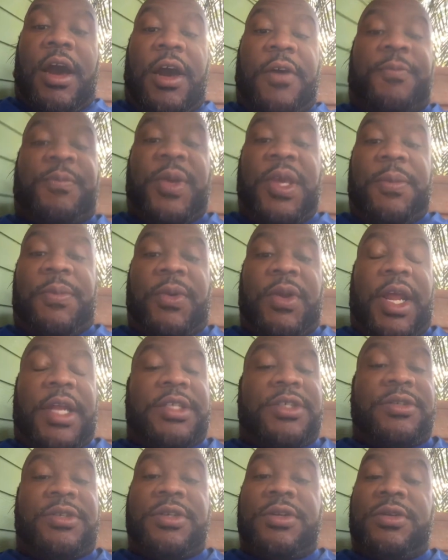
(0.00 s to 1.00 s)
of people
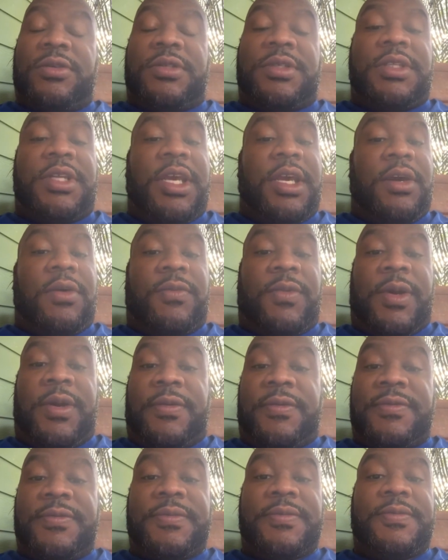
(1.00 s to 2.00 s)
that you choose to deal
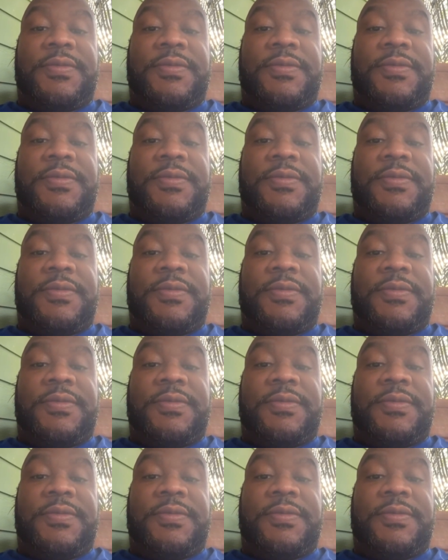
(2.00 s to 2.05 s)
with.